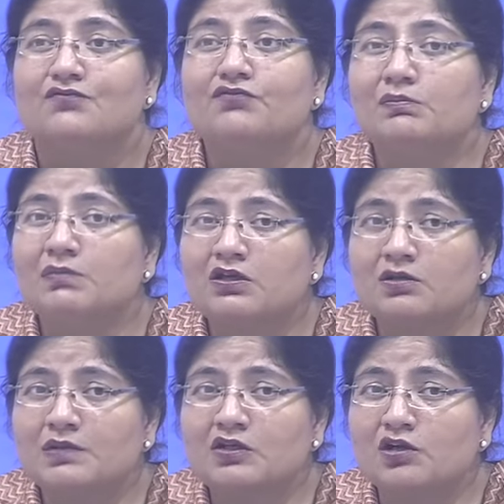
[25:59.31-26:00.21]
We may or
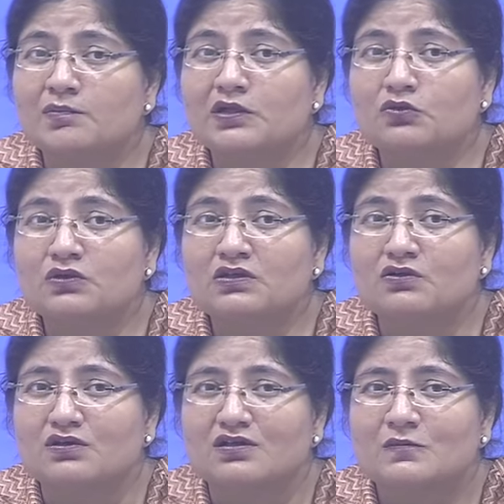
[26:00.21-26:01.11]
may not be doing
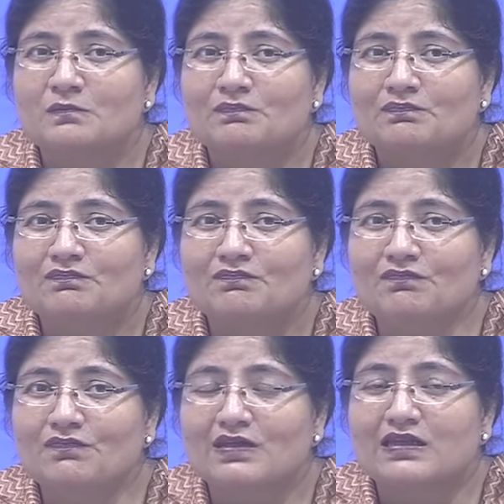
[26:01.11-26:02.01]
good.
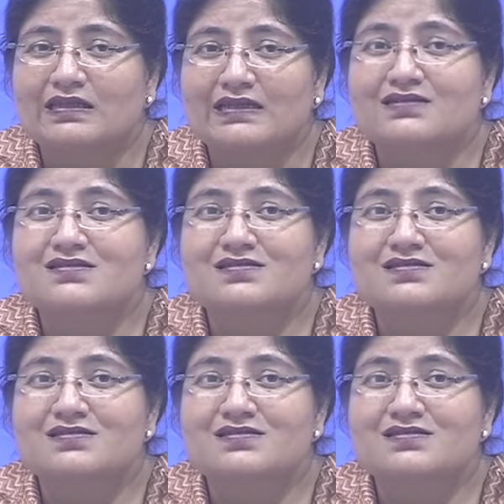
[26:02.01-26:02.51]
That is